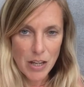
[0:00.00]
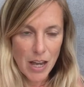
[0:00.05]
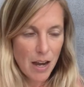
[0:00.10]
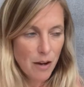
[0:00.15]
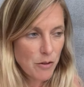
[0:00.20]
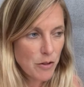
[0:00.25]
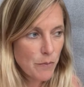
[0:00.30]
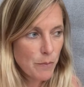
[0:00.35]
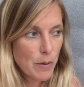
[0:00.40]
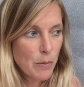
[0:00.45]
how
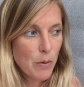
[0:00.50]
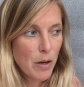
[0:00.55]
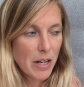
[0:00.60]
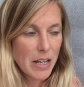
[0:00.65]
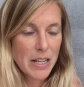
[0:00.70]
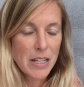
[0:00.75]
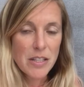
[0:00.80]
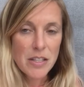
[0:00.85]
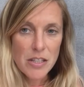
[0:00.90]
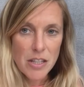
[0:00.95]
you've been
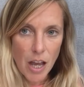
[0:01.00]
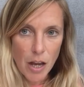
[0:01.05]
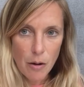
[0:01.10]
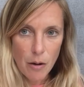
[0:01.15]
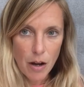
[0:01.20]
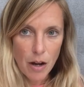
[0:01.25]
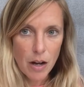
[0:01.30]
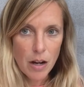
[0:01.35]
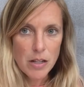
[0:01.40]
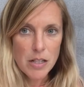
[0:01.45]
working so
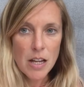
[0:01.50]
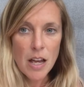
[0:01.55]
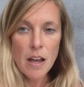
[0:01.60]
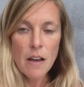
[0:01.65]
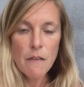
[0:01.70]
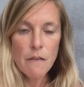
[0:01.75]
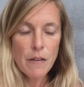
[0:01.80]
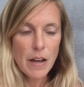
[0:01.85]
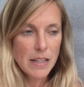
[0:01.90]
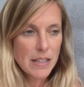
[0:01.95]
hard.
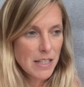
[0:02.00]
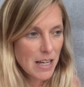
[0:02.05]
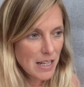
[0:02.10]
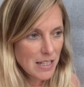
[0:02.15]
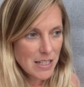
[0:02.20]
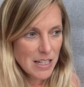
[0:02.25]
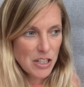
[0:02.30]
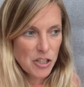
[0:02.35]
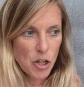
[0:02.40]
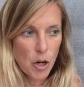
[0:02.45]

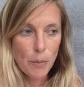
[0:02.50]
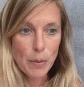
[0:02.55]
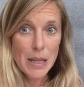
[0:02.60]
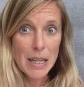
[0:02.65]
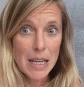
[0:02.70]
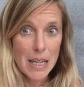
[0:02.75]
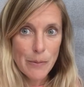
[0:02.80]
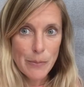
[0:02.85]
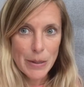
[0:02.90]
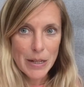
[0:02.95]
Fantastic job.
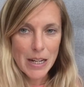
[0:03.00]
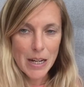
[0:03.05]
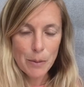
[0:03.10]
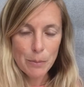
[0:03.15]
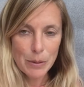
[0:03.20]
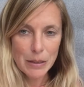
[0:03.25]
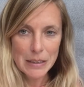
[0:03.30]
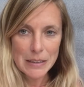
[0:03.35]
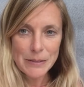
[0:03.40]
Keep it up.